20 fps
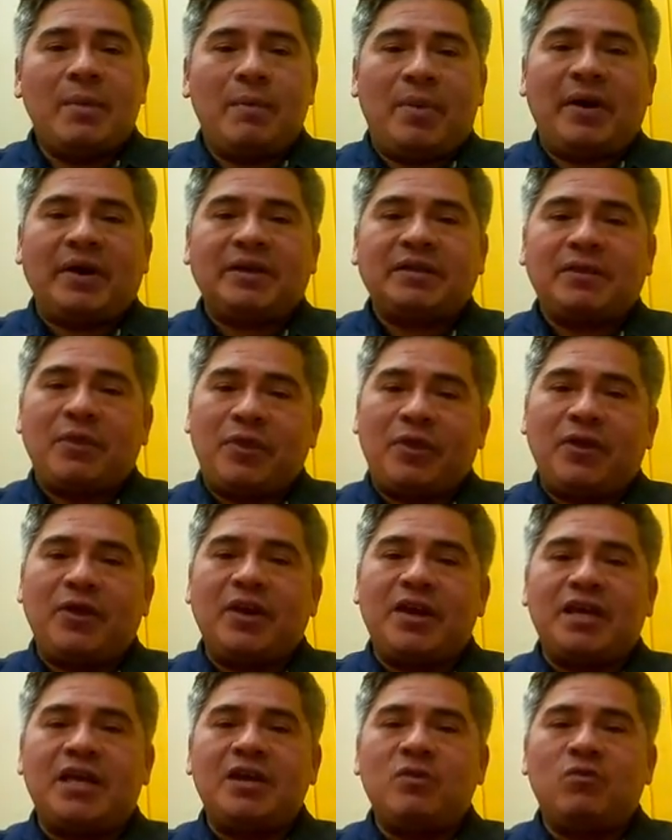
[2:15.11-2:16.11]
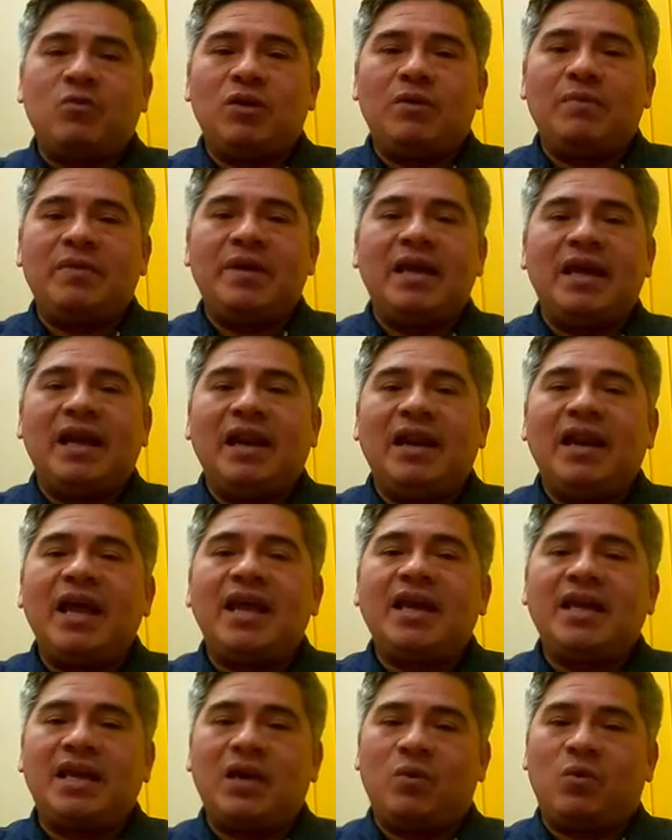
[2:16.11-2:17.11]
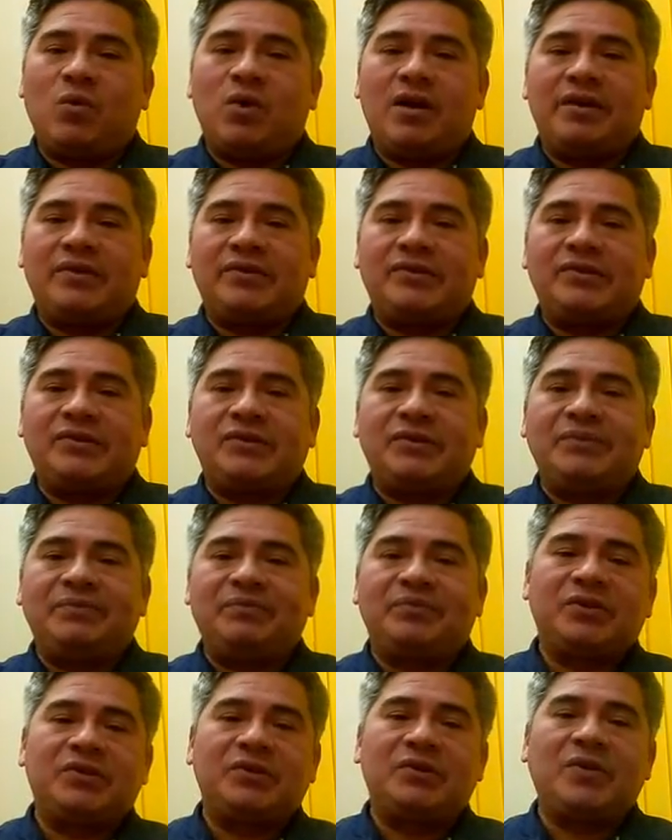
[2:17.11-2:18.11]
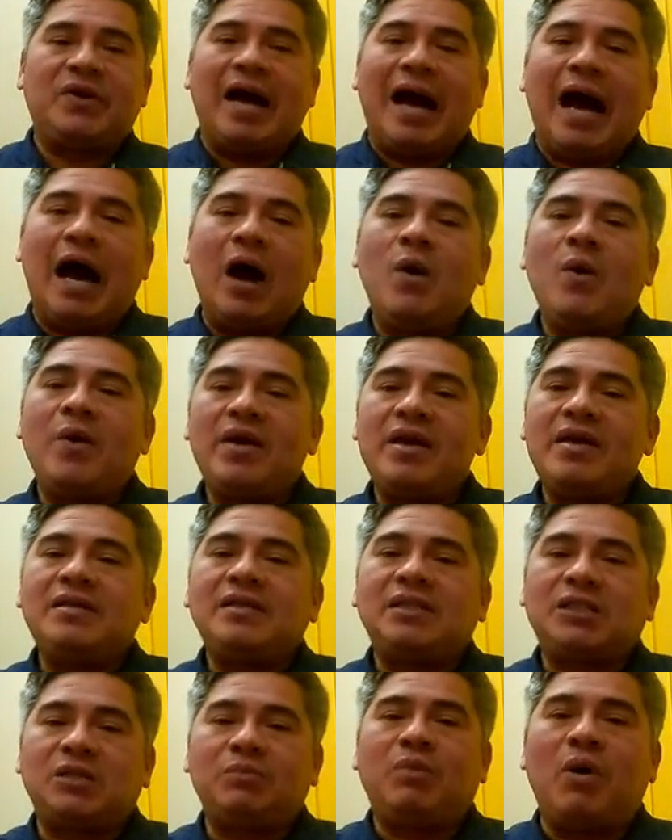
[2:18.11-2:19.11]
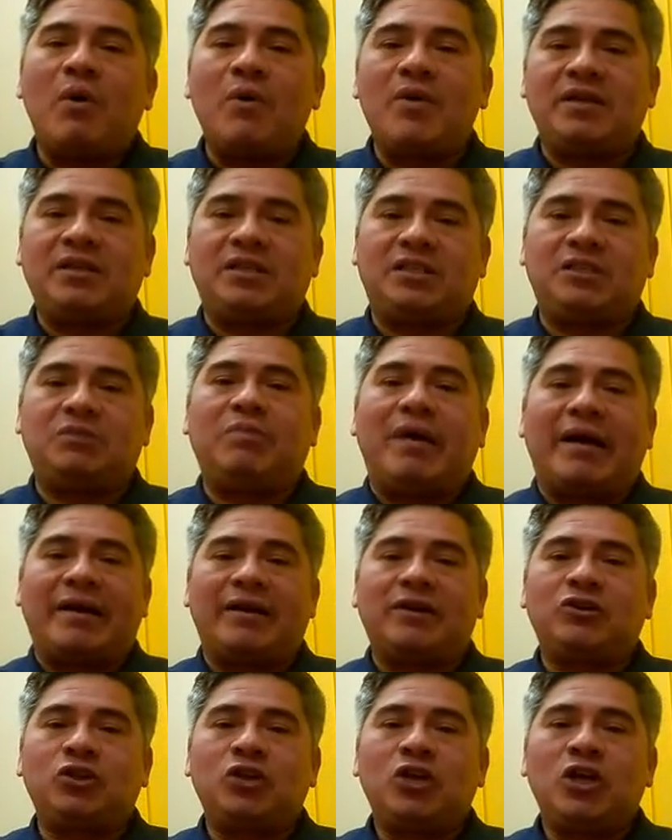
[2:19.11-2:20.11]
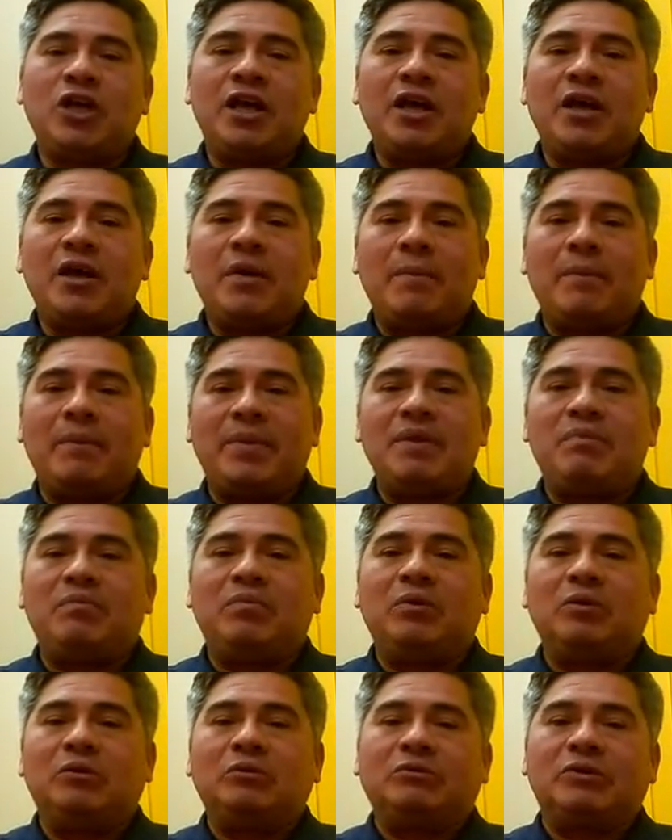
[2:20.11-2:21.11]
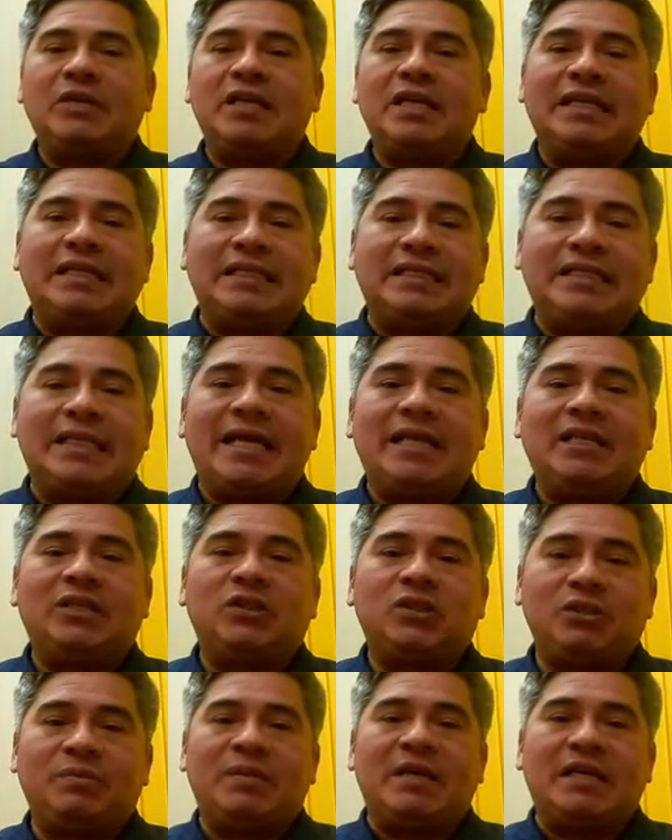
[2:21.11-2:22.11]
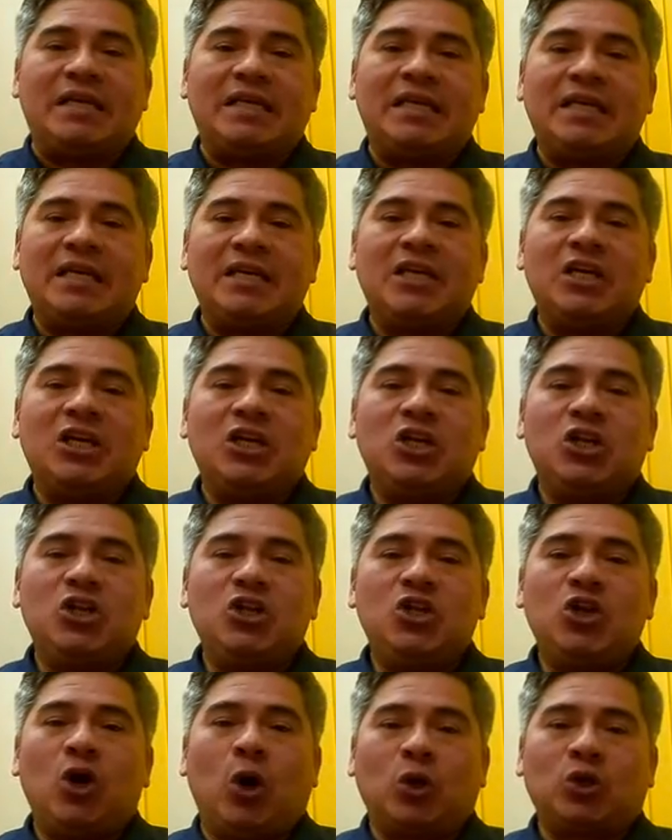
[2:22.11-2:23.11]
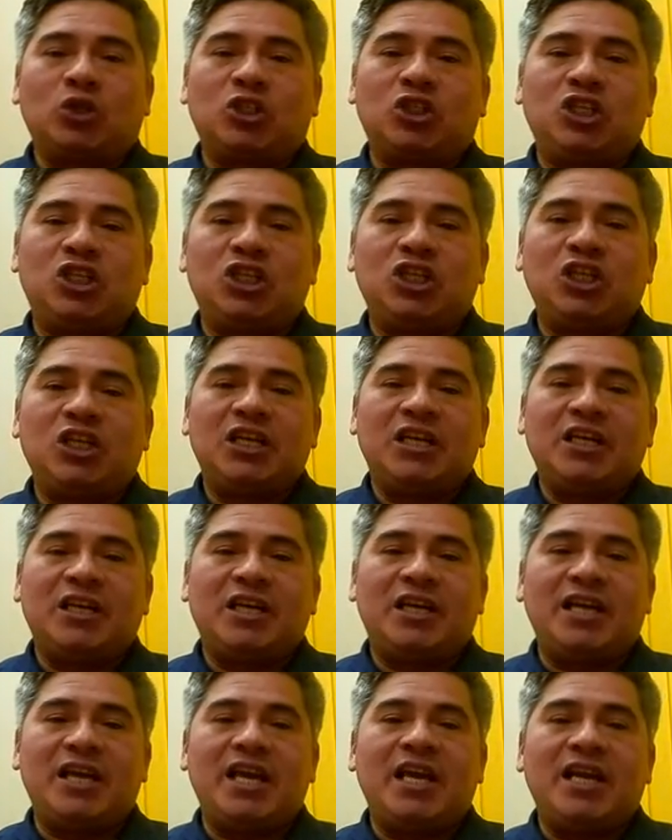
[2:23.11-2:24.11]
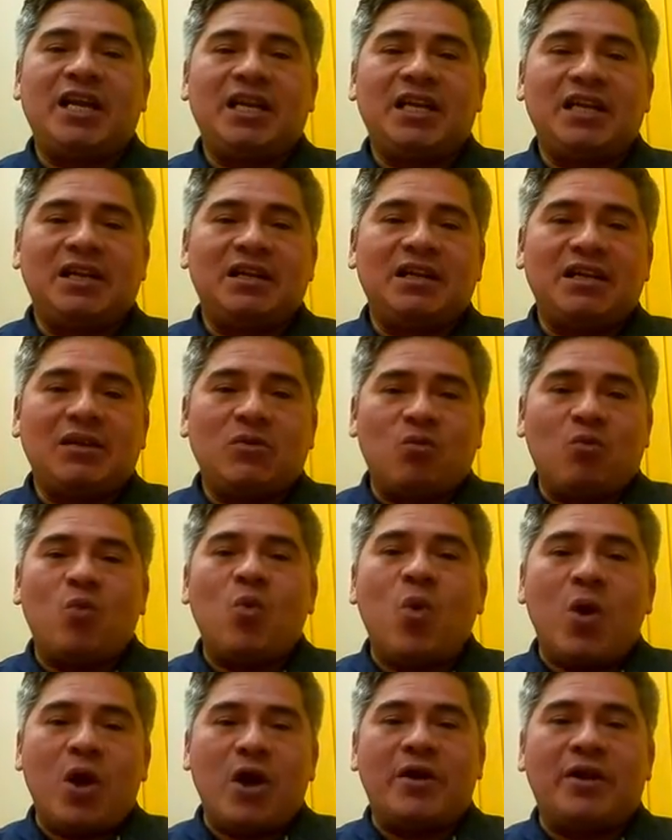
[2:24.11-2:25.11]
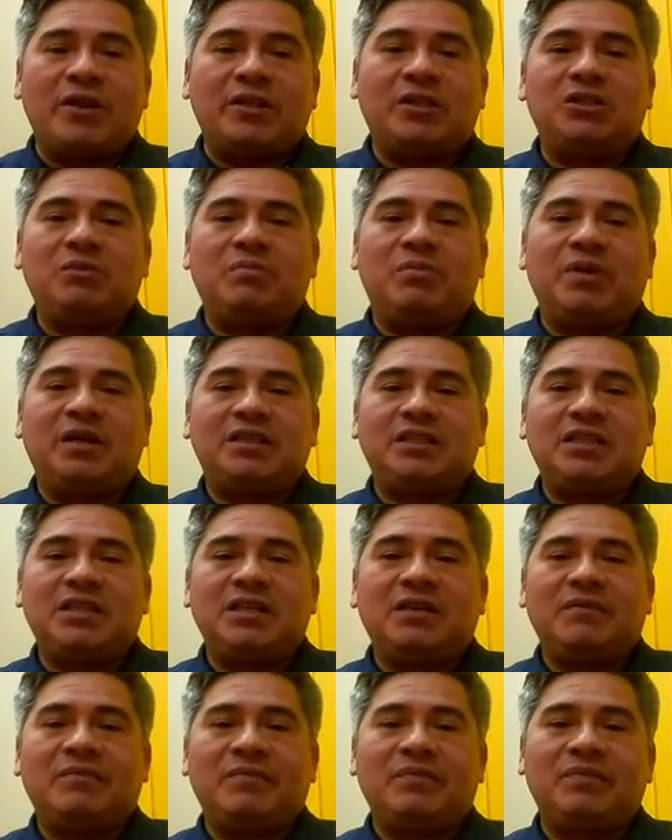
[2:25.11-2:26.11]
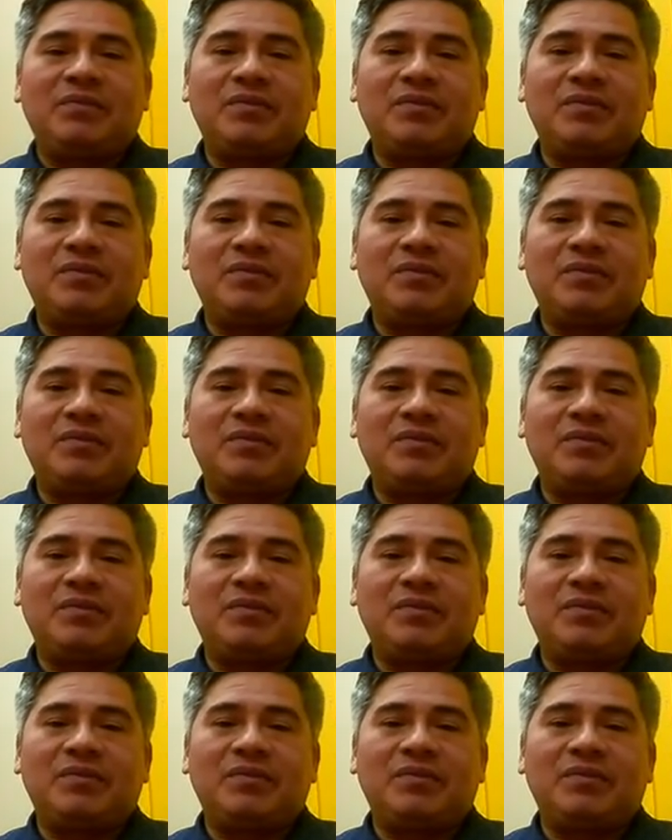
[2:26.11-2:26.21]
Part 3 will be linking words. So how in spoken Spanish people really tend to speak not in words but in